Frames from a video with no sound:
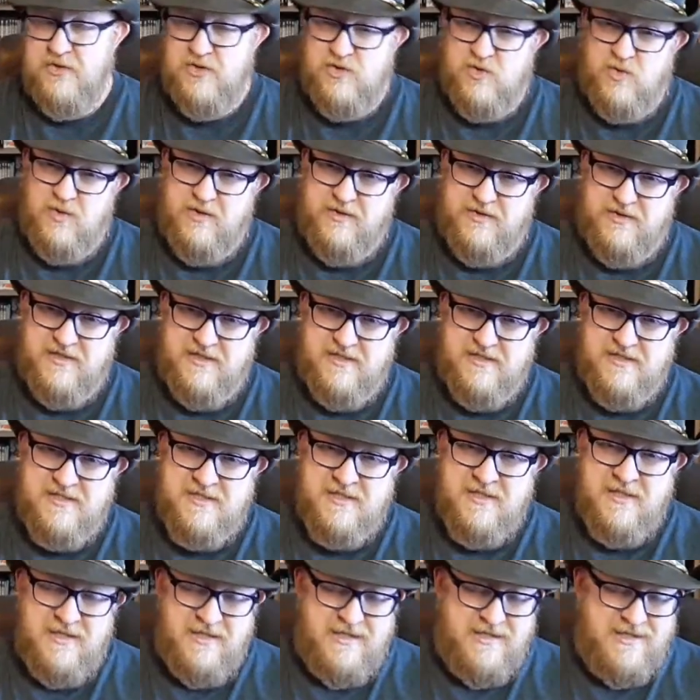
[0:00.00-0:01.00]
enjoyed
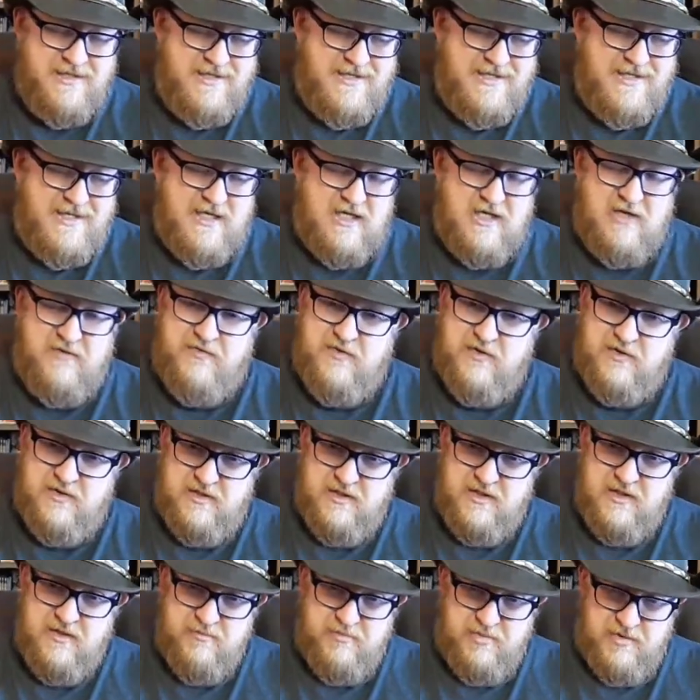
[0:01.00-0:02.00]
this. If you
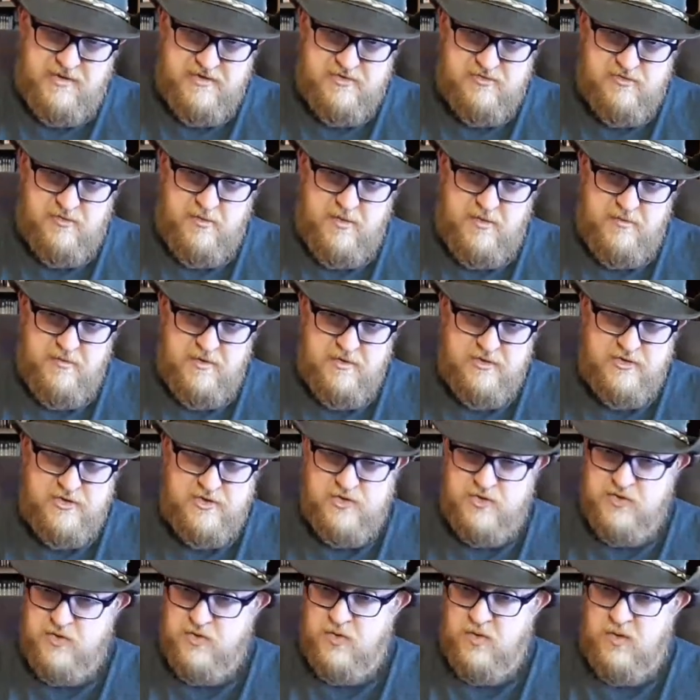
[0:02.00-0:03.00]
did, please remember
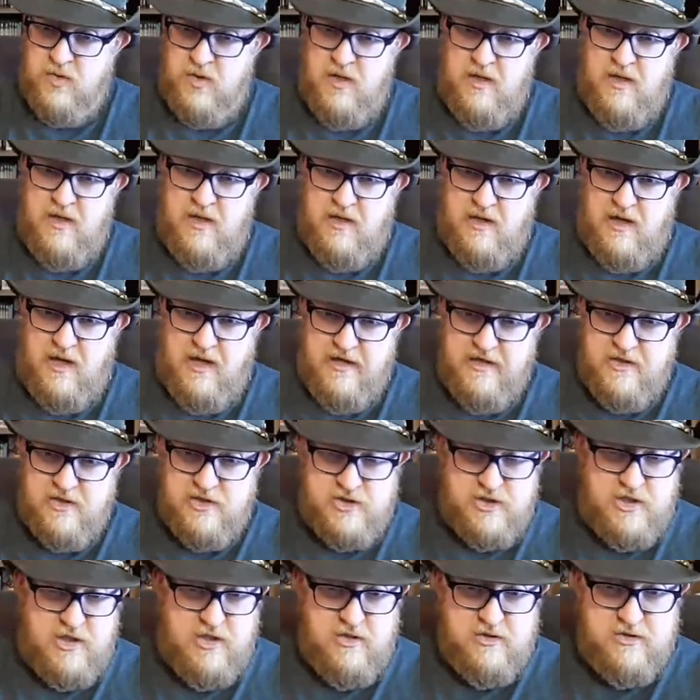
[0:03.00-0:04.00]
to like,
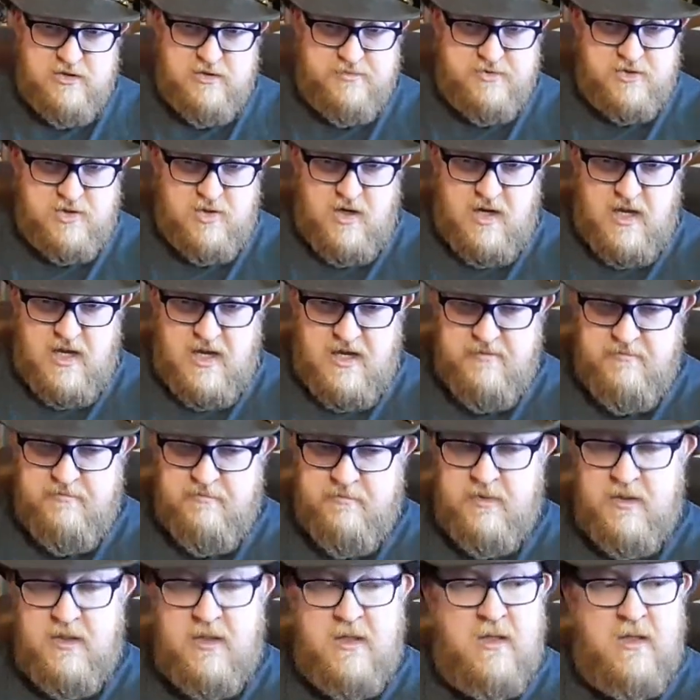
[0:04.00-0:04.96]
share, subscribe.